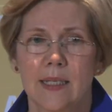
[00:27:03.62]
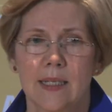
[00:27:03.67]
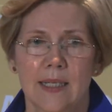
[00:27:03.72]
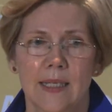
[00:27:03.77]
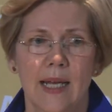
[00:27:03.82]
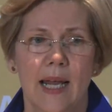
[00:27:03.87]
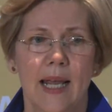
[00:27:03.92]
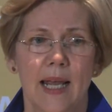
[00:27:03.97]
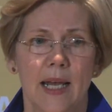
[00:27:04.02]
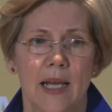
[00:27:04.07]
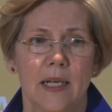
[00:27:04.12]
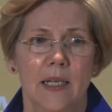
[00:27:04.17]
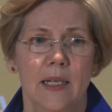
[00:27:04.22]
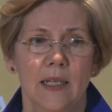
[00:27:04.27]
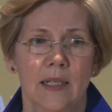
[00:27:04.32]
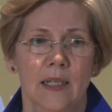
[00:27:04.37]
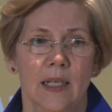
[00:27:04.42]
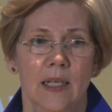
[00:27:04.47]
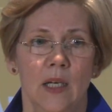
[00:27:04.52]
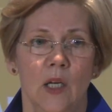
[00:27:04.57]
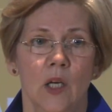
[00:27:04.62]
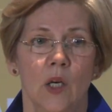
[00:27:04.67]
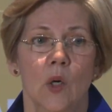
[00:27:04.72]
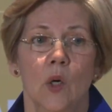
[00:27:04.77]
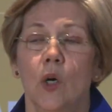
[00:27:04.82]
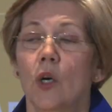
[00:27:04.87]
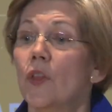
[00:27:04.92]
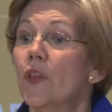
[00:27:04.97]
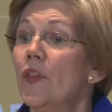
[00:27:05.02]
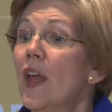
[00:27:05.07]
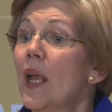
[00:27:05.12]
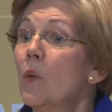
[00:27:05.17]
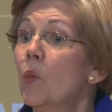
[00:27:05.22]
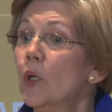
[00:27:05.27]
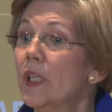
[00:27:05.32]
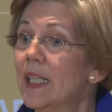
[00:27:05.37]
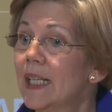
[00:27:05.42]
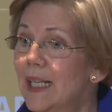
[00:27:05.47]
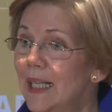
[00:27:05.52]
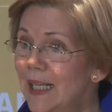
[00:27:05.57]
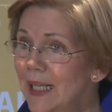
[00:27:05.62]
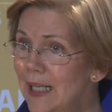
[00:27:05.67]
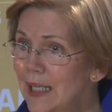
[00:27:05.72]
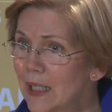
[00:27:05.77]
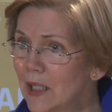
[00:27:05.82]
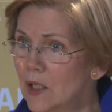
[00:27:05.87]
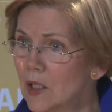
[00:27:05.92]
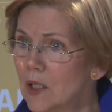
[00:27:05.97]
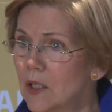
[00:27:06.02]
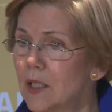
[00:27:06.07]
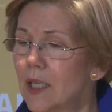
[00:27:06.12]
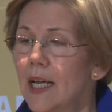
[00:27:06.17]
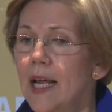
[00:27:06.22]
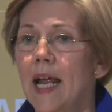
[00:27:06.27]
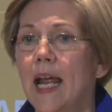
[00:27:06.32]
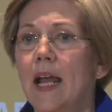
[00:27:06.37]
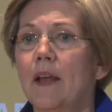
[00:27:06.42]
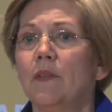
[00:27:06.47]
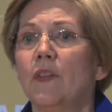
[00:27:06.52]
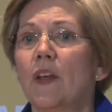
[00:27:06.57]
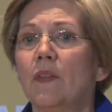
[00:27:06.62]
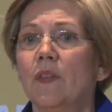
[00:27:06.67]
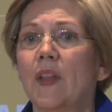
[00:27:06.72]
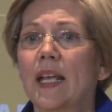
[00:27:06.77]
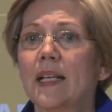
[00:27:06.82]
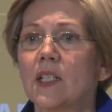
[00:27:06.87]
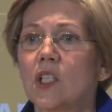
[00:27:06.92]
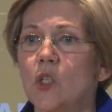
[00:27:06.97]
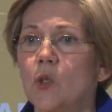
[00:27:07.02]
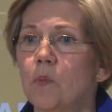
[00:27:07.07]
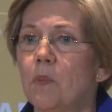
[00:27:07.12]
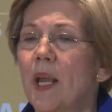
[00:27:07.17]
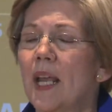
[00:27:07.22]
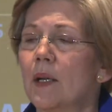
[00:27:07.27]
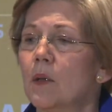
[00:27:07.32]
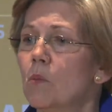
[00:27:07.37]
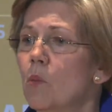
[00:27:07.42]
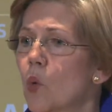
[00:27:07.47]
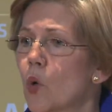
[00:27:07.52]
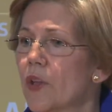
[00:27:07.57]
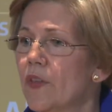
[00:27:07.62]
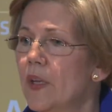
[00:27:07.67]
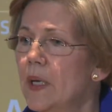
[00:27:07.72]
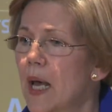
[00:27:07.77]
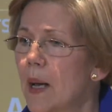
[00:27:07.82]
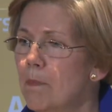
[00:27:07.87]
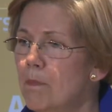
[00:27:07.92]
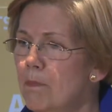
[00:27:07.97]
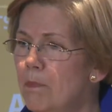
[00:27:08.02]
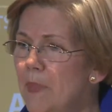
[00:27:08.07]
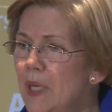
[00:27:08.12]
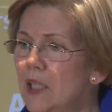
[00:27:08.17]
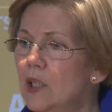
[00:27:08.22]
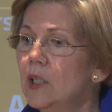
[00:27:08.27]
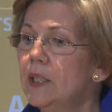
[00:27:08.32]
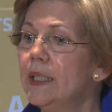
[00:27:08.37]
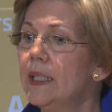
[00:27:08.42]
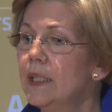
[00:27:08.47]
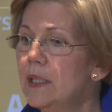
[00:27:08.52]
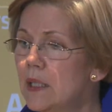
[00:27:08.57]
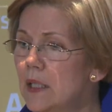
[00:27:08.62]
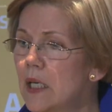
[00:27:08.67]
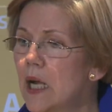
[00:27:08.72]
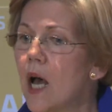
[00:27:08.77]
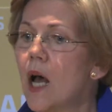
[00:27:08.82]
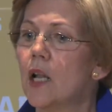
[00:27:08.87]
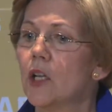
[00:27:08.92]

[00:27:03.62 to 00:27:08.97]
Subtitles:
said they would kill and that they spent more than $1 million